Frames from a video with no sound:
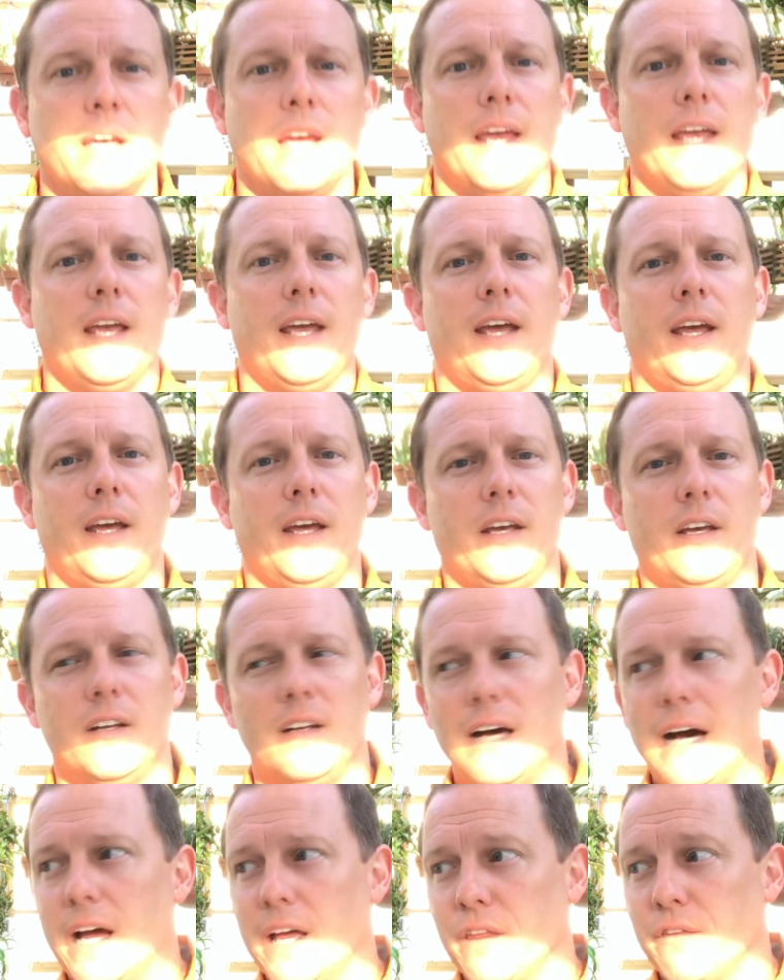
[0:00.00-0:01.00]

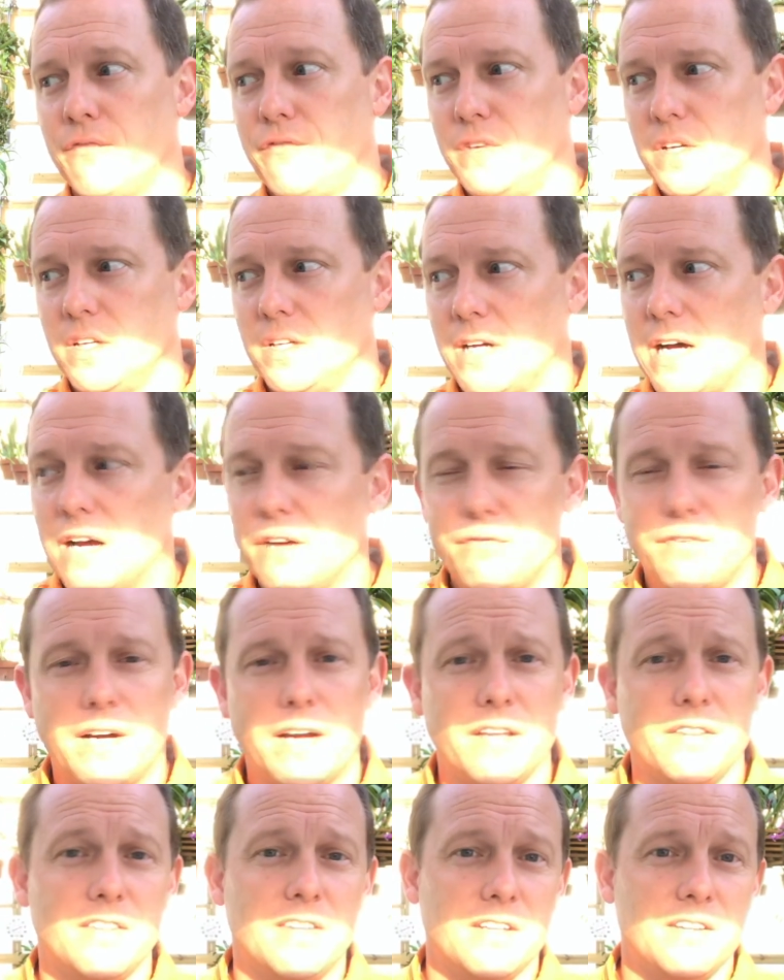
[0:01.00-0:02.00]
and I
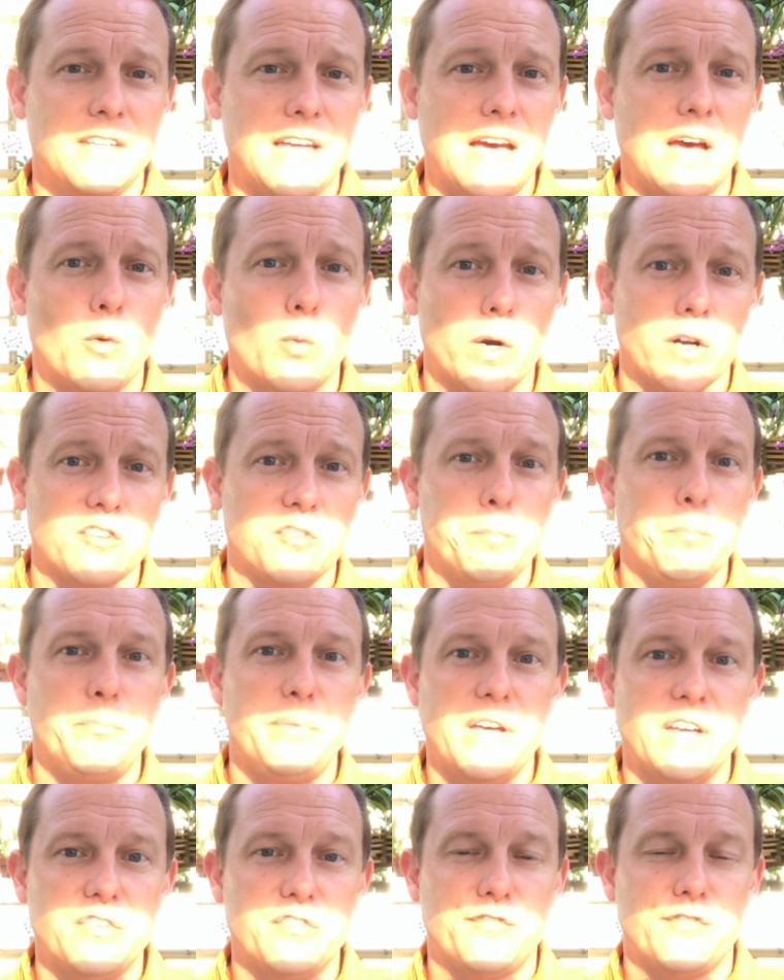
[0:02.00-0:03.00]
find that that works
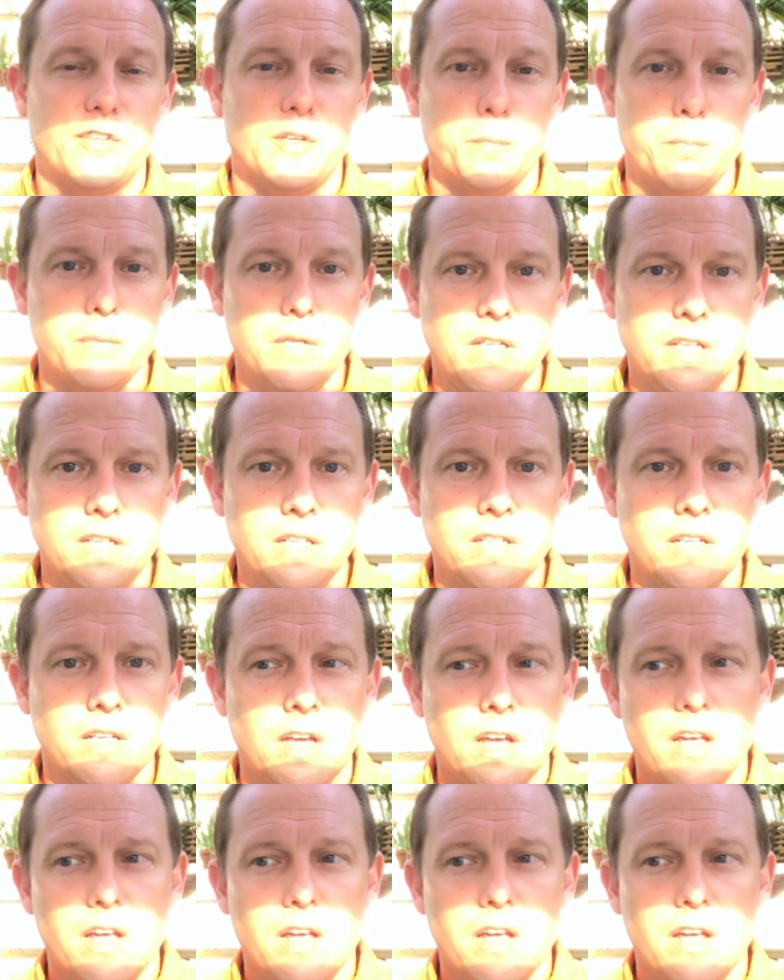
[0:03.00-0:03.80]
best for me.